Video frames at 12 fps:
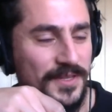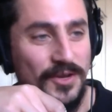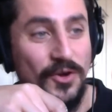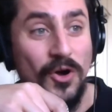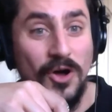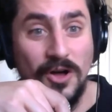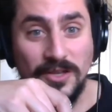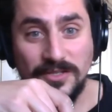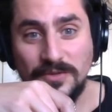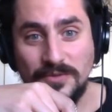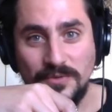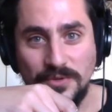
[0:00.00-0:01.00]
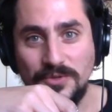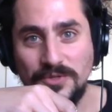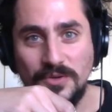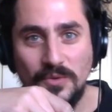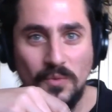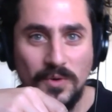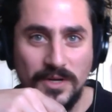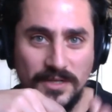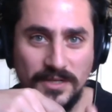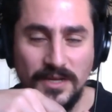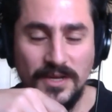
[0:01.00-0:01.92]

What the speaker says: cause of using one